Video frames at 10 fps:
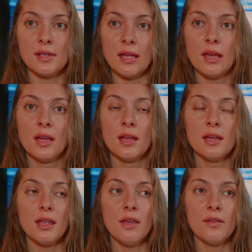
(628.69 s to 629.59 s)
Like
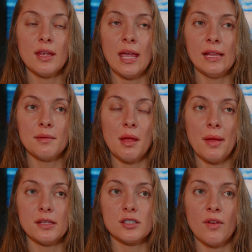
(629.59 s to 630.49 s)
even Caitlin, my
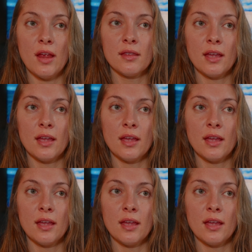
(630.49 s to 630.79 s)
best friend,